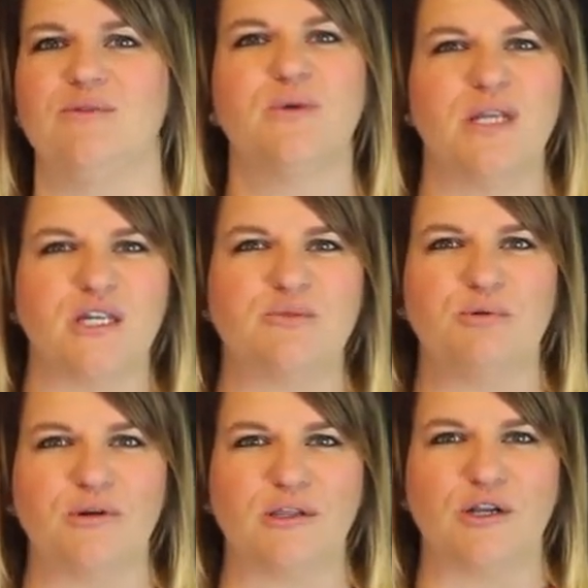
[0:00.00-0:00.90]
So we're going to
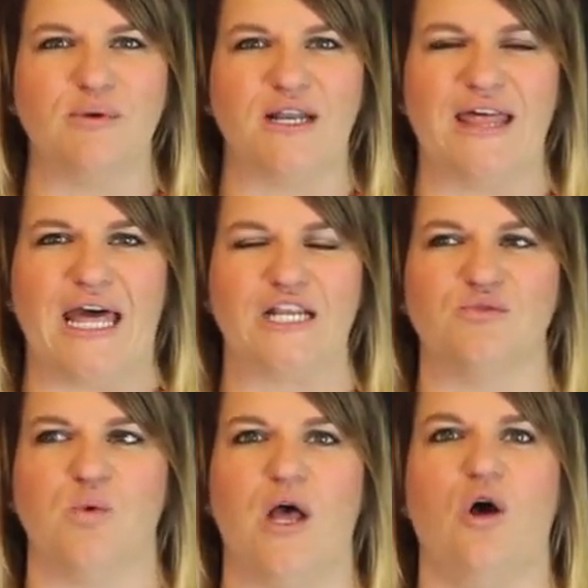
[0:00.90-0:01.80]
explore a little bit of that as
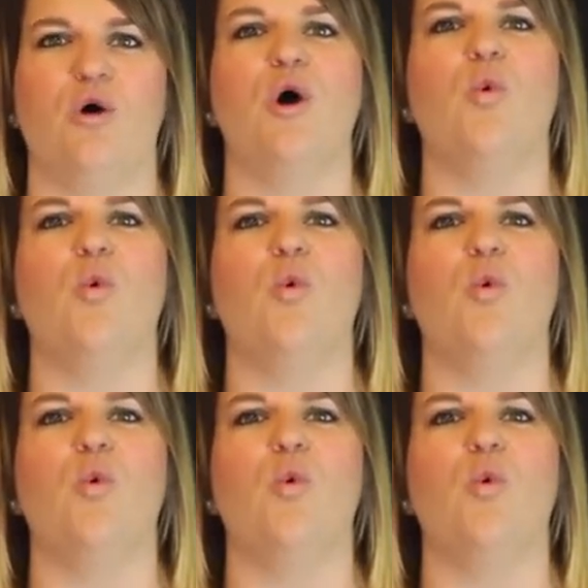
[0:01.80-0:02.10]
well.